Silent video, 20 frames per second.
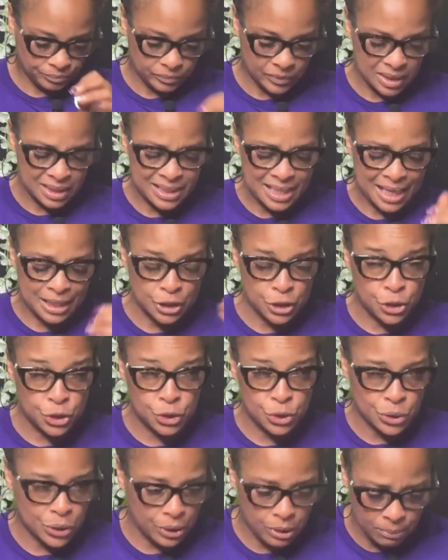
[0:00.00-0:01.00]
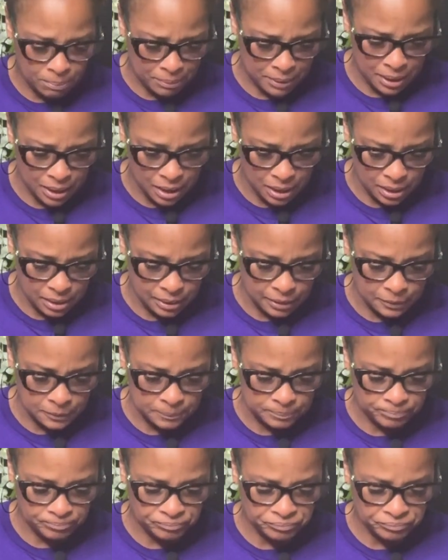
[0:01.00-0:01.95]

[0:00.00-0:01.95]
It's not a syrupy honey,